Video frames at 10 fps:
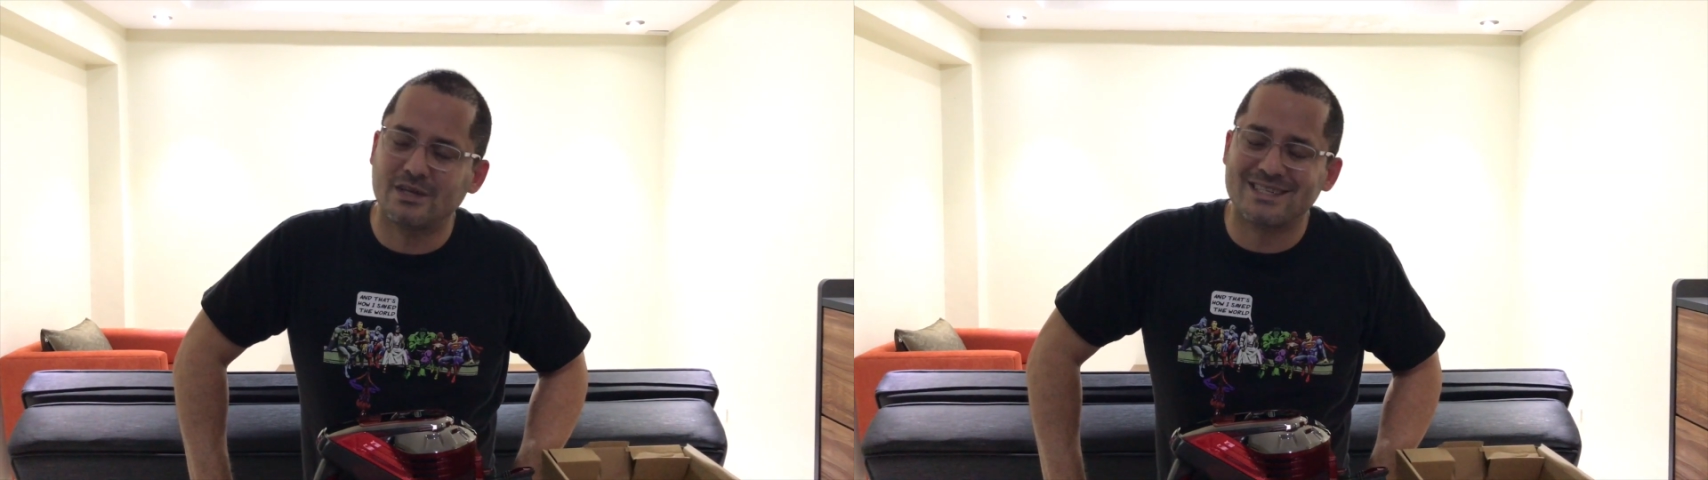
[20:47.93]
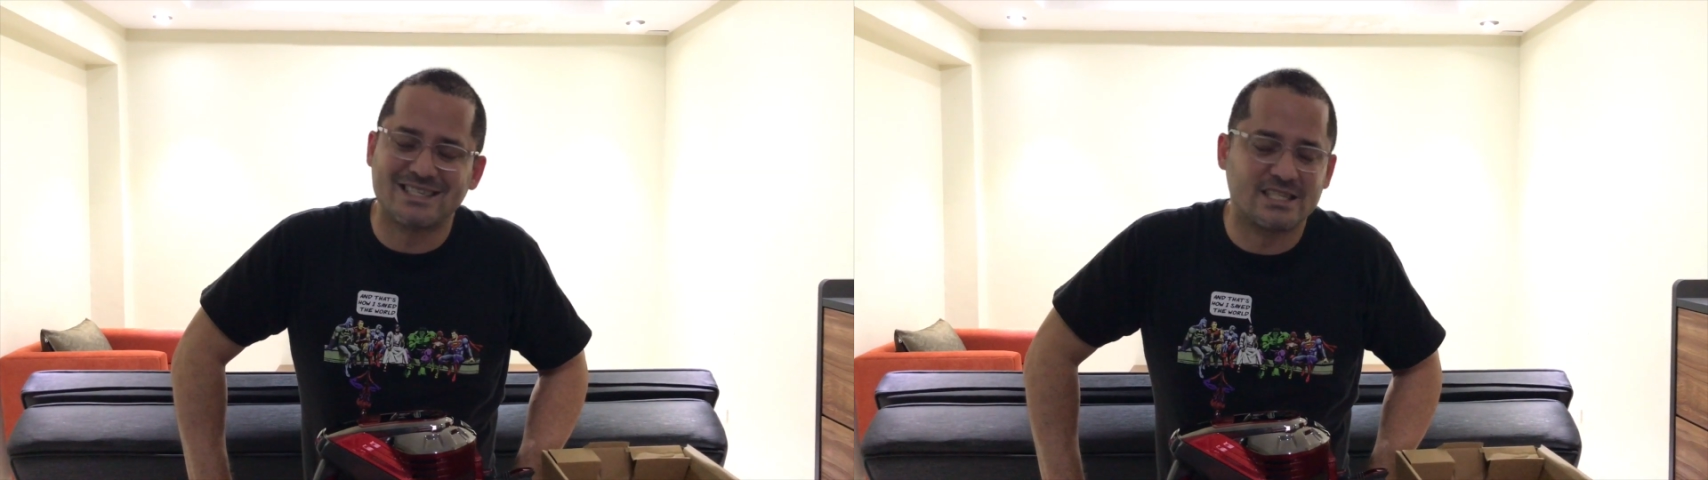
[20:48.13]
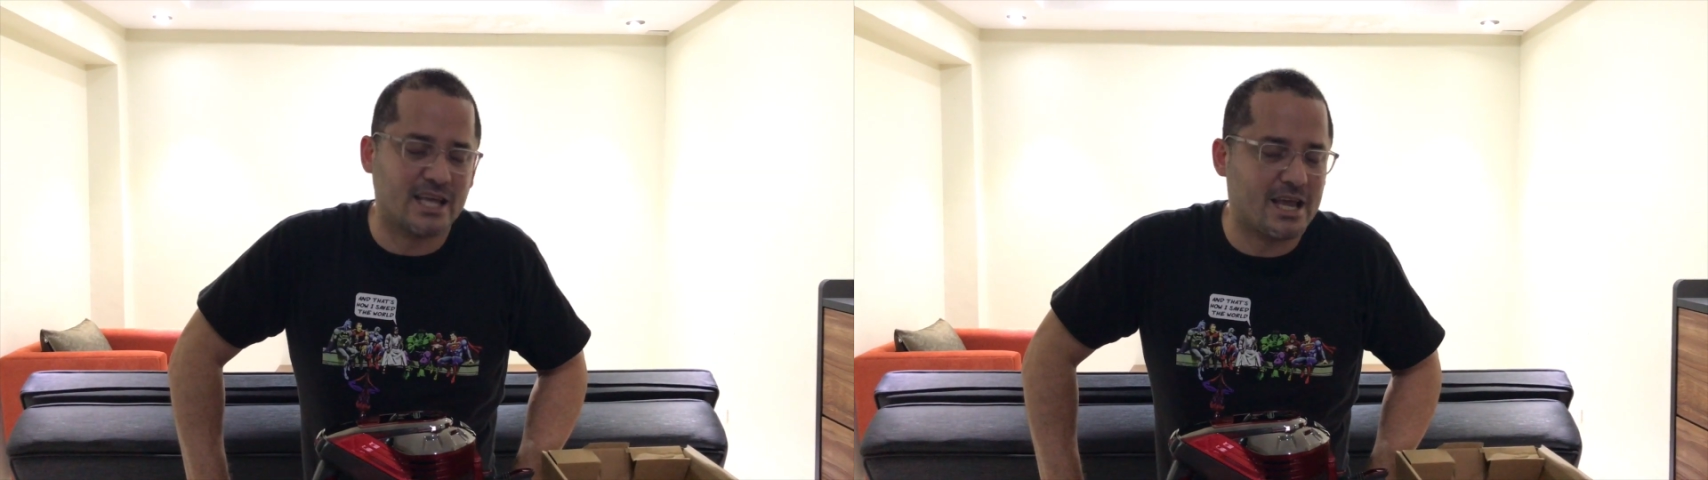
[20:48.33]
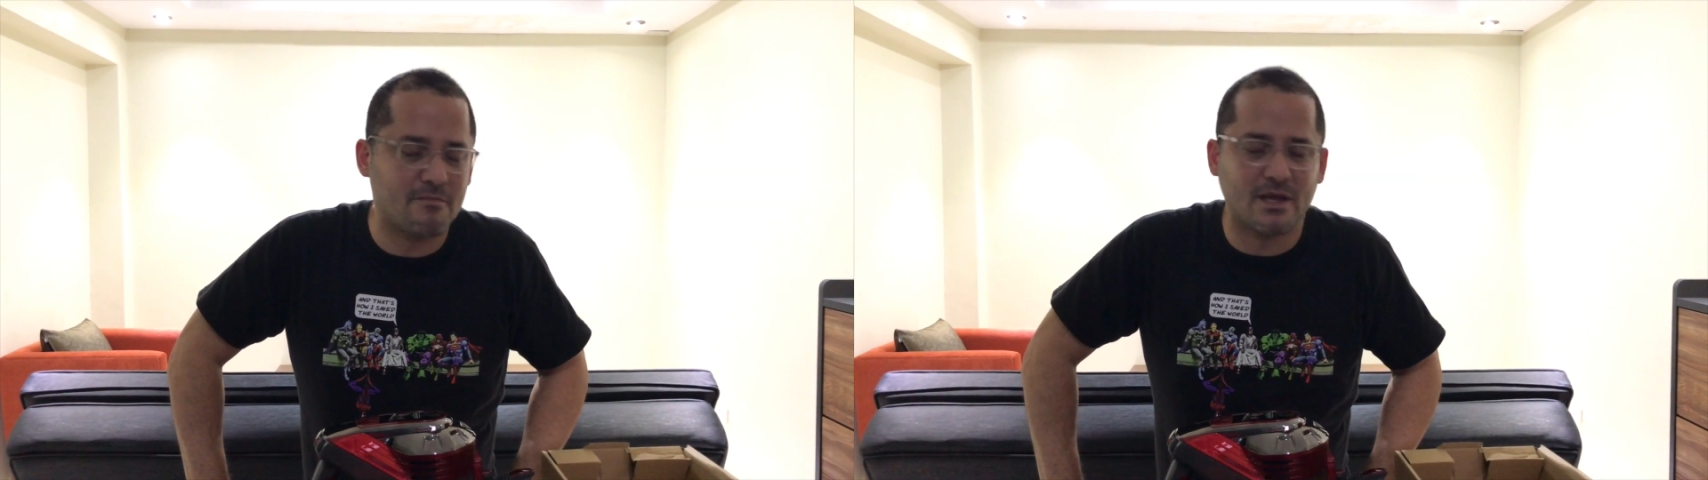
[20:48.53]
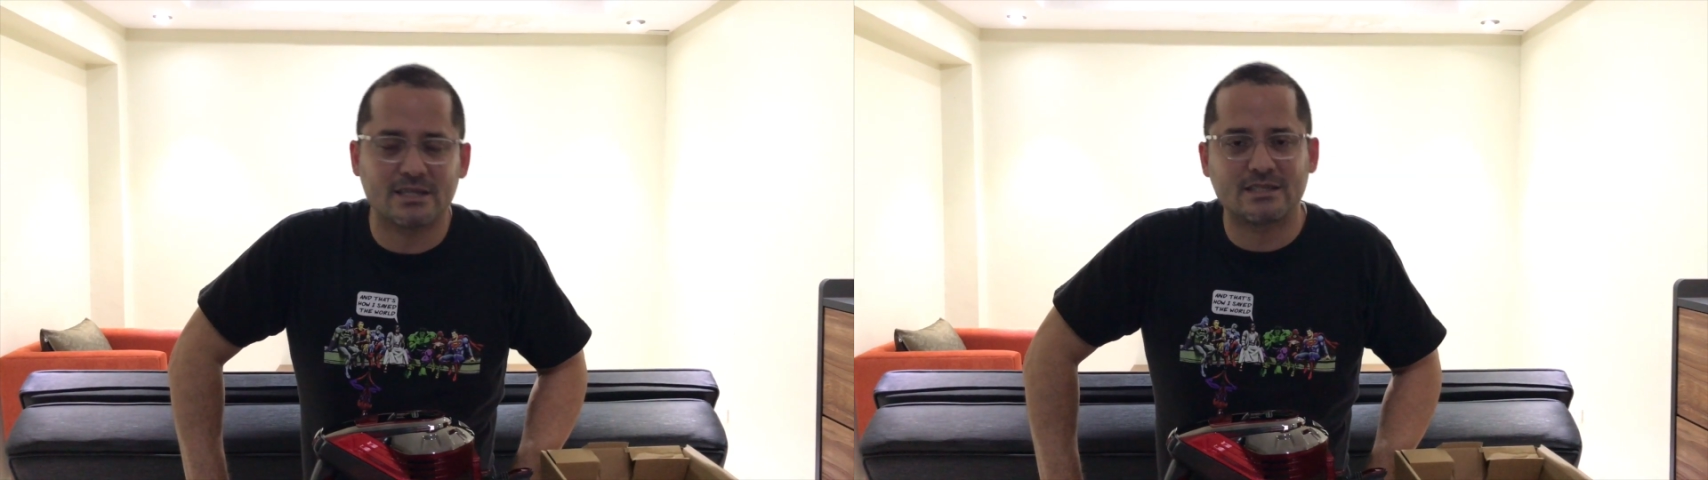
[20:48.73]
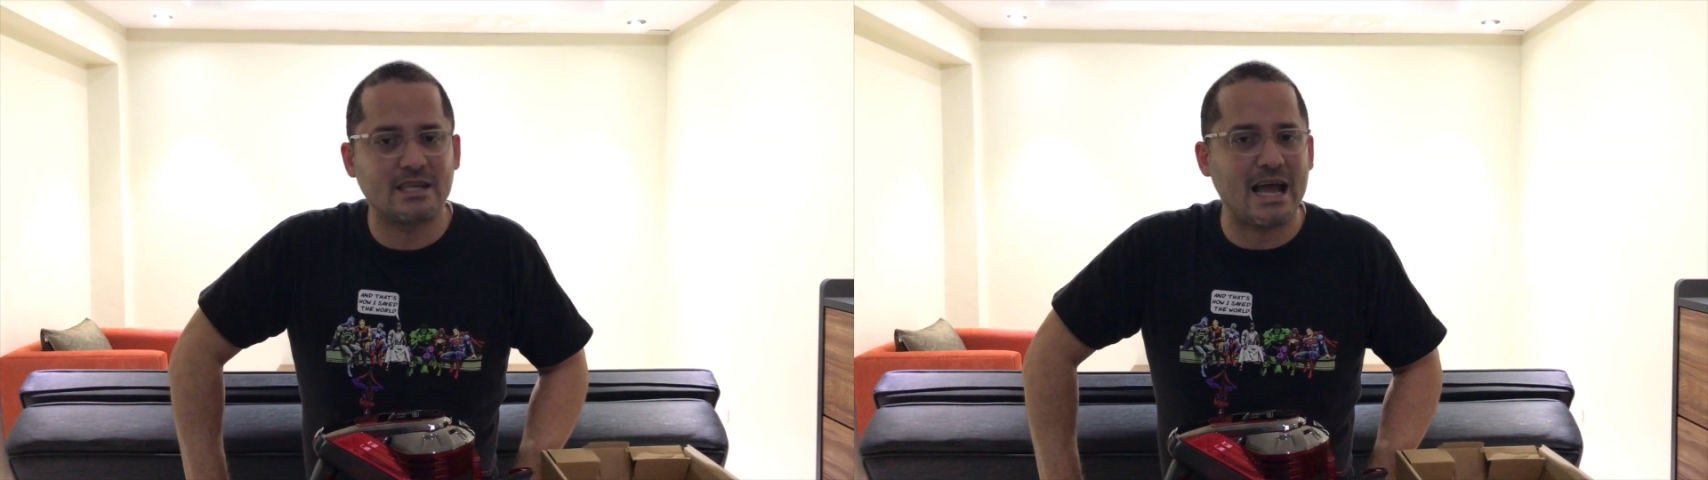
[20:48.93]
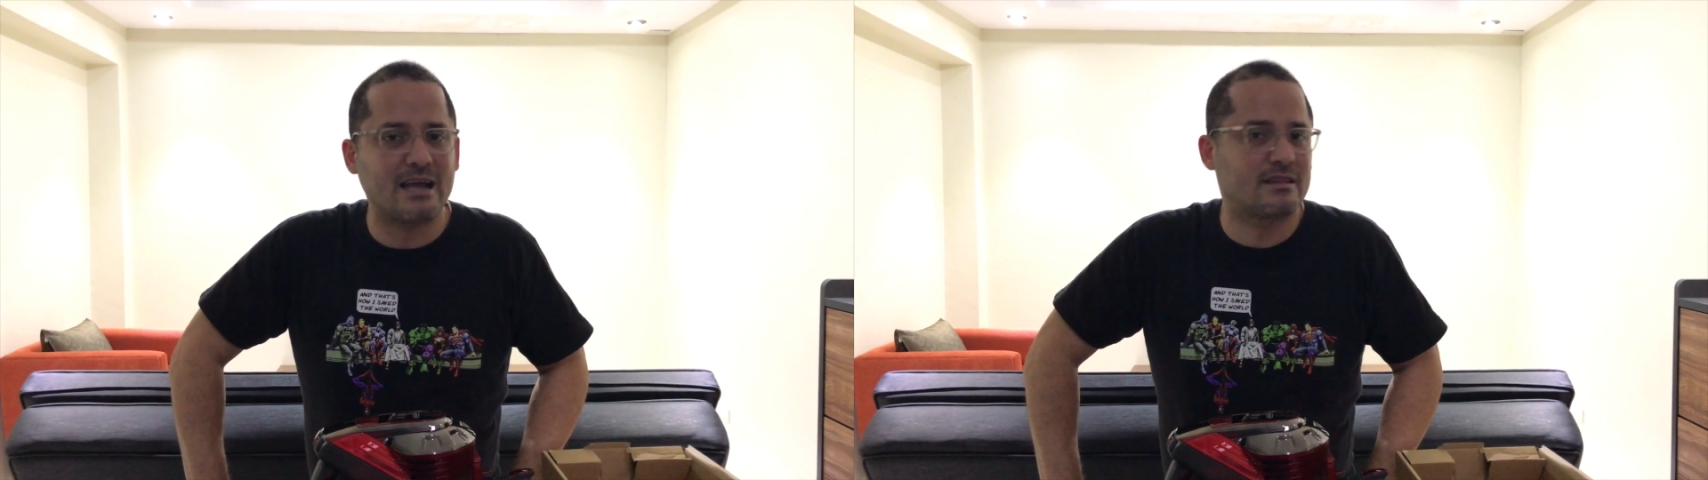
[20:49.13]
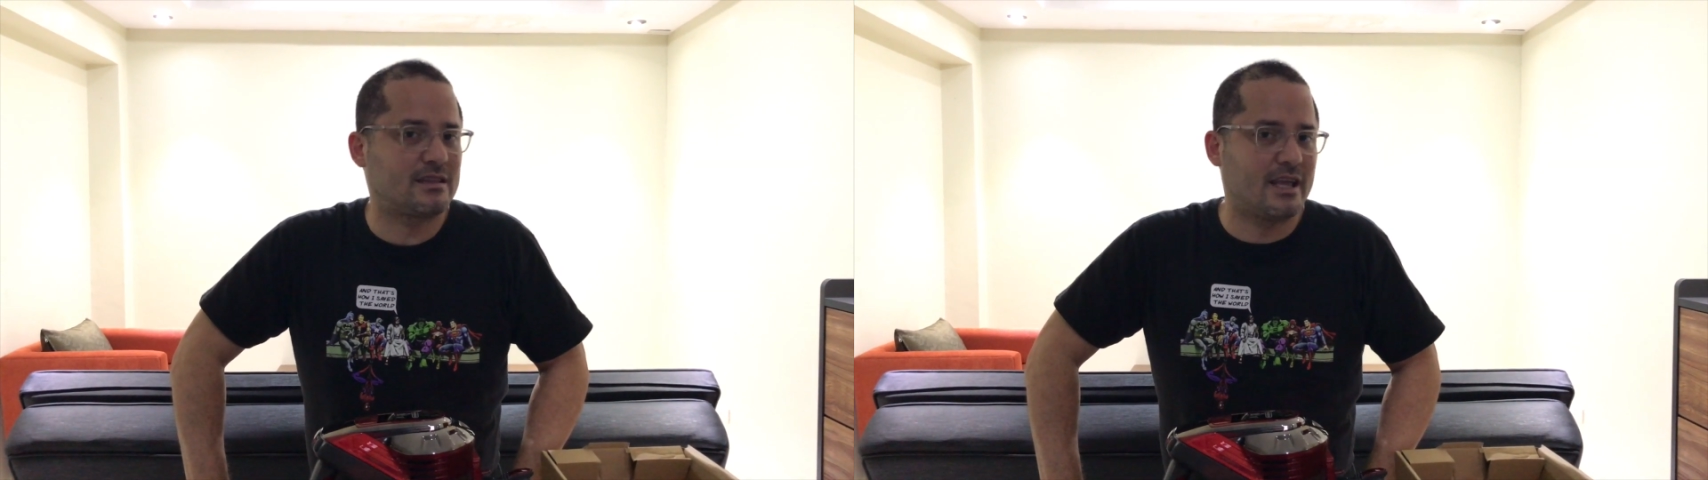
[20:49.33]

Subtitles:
the same exact